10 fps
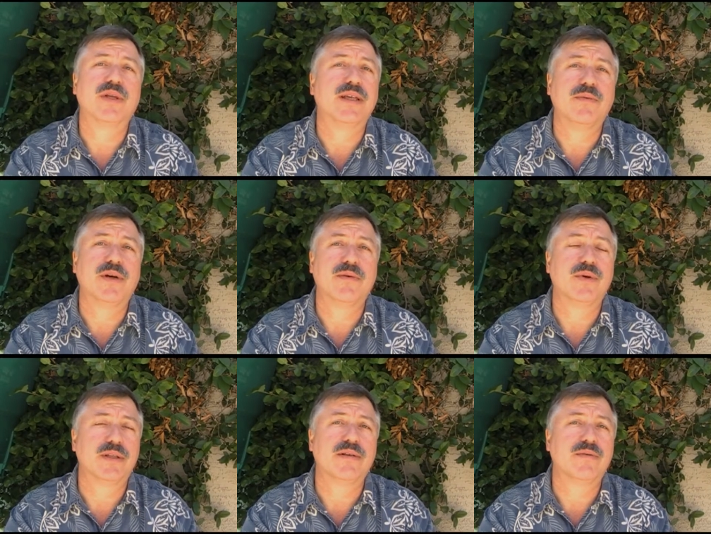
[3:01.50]
what they want,
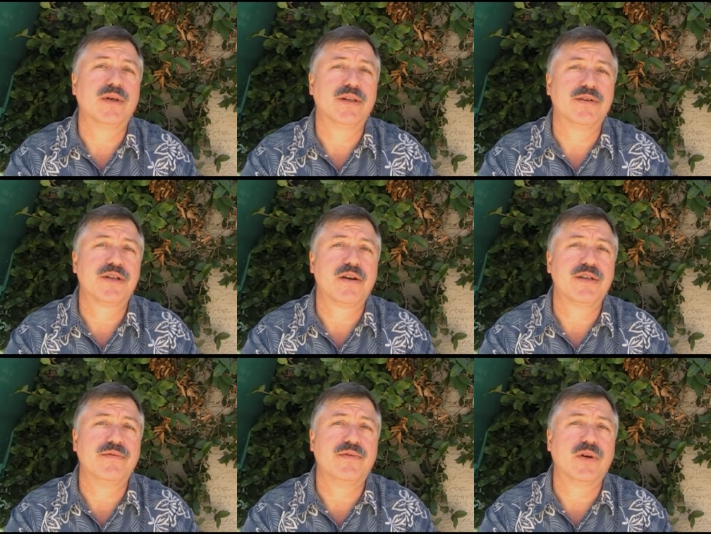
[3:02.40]
what you're
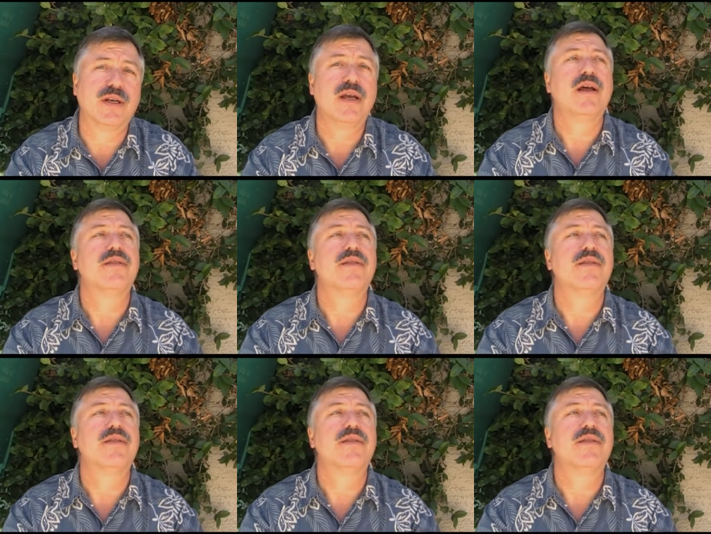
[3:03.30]
charging for it.